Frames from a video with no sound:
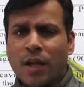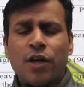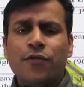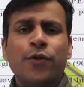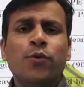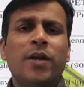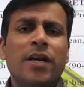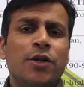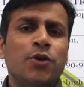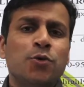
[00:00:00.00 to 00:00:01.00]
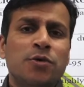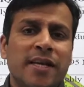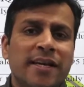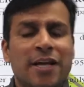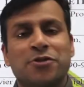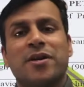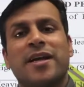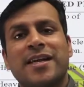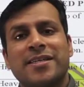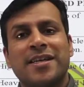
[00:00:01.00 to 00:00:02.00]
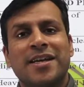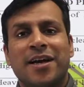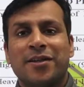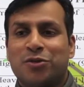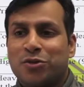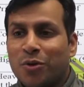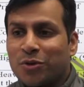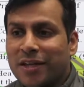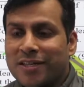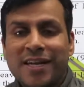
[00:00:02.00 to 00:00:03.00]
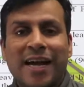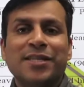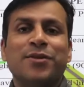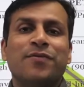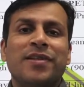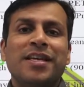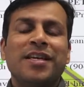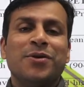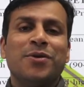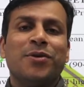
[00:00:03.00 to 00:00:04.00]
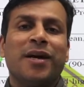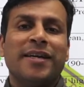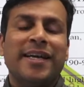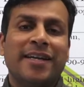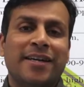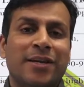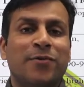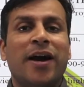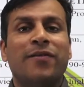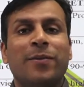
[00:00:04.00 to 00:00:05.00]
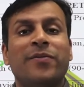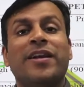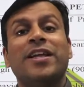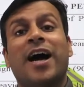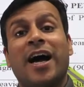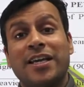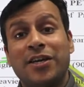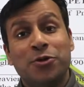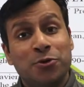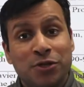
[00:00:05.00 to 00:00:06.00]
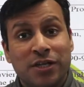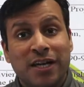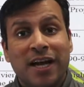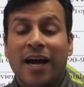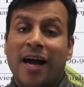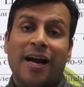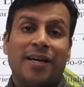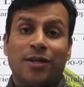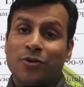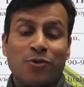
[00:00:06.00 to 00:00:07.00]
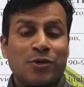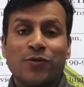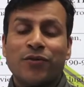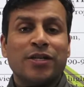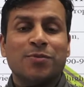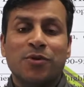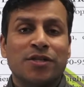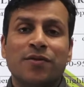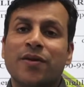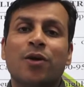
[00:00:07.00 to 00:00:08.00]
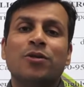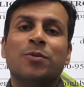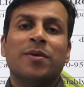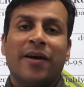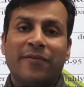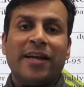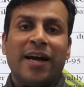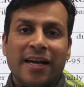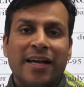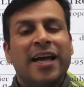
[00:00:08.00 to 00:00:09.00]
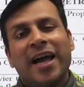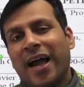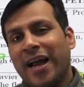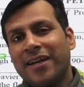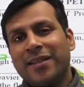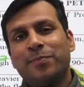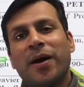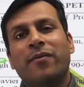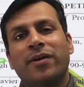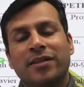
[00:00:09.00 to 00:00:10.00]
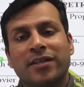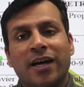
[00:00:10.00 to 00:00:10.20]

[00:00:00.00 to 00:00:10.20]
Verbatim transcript: If you will use a natural gas, so the size of the container required will be very high, huge, and the cost of transportation will also be very high, and the power